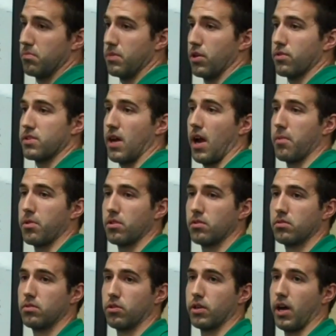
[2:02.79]
meal timing,
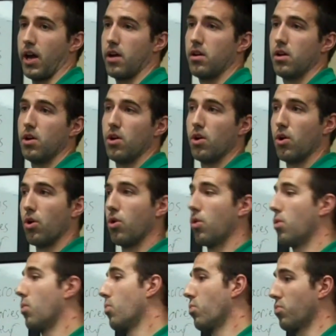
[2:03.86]
okay?
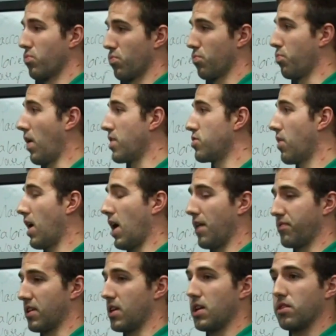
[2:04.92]
When do I
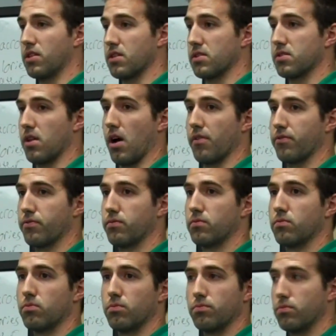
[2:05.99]
have to eat this stuff?
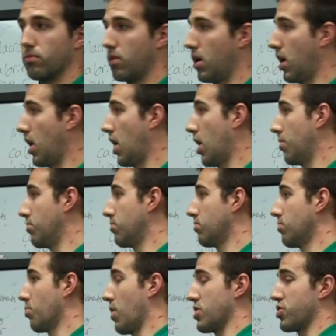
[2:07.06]

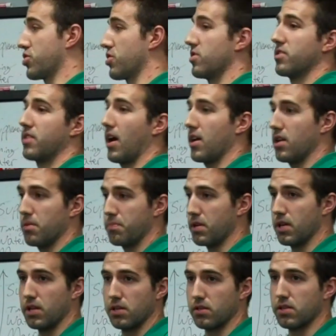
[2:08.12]
When shouldn't I be
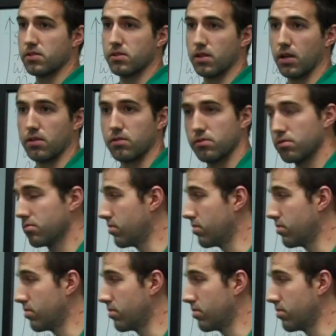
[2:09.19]
eating these things,